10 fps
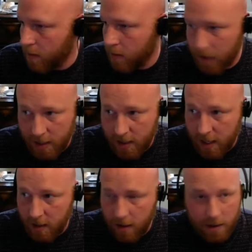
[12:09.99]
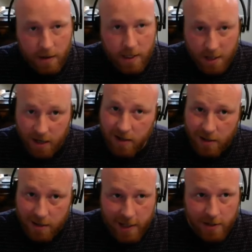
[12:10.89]
That's on a good
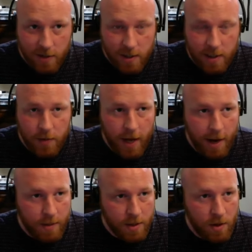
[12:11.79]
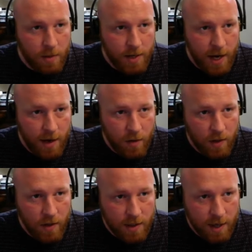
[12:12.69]
day. So let's see what happens. So I'm going to head over to
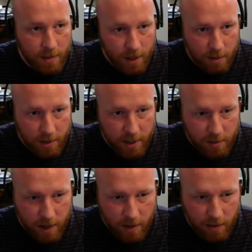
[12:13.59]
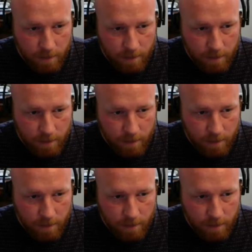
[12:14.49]
the time clock page model.